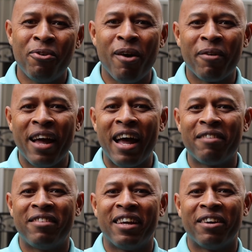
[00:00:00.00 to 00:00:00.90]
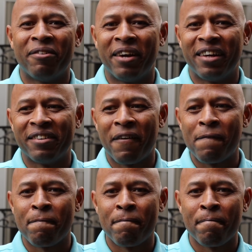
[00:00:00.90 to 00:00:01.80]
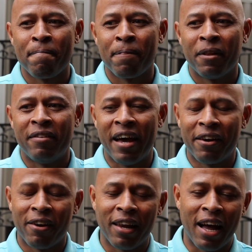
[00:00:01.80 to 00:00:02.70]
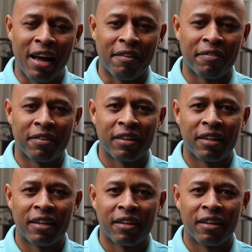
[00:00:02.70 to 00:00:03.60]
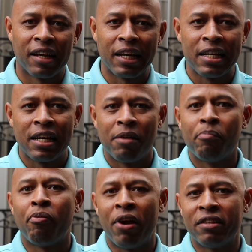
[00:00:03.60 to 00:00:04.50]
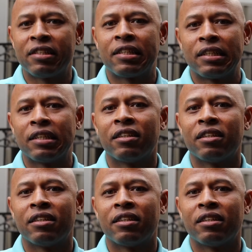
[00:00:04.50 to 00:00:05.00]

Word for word: who I want to have dinner with, dead or alive? Prince.